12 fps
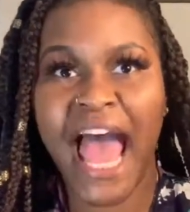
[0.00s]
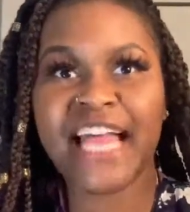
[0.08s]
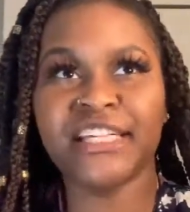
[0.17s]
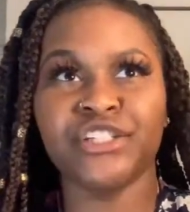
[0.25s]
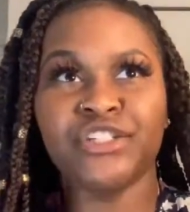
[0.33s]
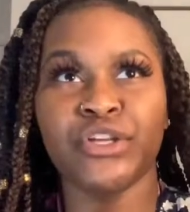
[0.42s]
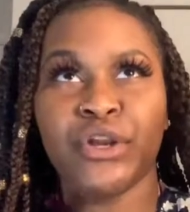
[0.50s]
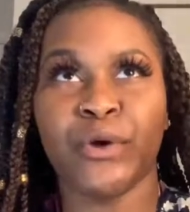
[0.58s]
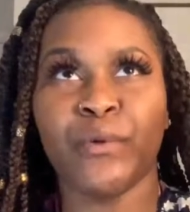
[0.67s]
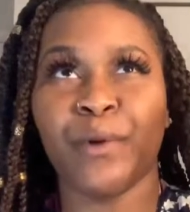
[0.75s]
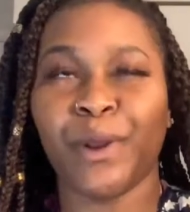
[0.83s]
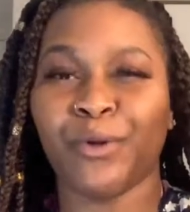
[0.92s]
I just
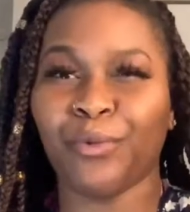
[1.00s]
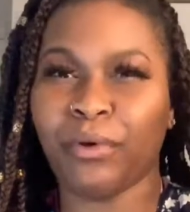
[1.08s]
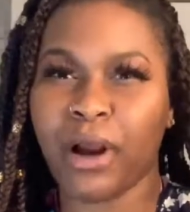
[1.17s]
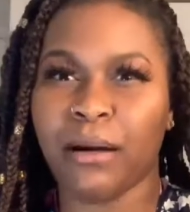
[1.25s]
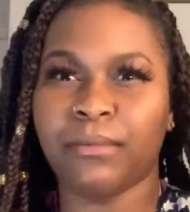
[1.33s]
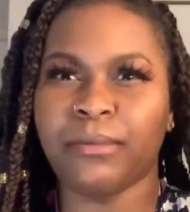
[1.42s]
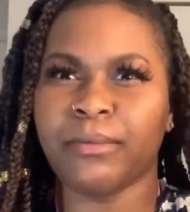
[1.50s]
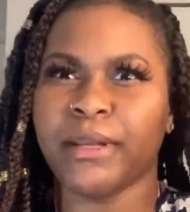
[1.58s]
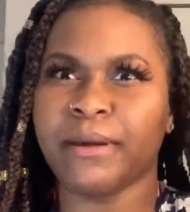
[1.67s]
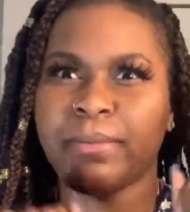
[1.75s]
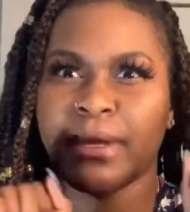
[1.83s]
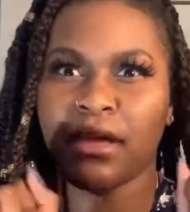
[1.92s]
knew it'll
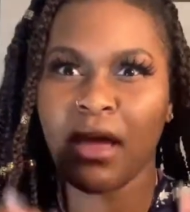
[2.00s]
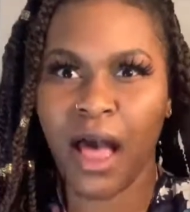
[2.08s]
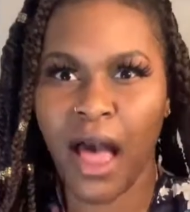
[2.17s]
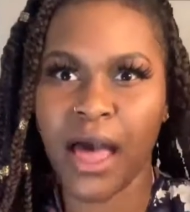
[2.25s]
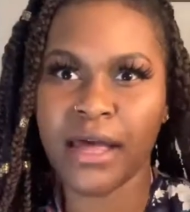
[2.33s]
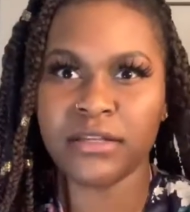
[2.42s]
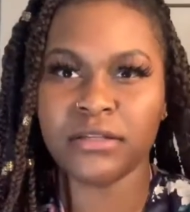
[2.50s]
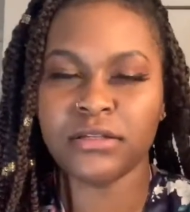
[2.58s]
probably be hot.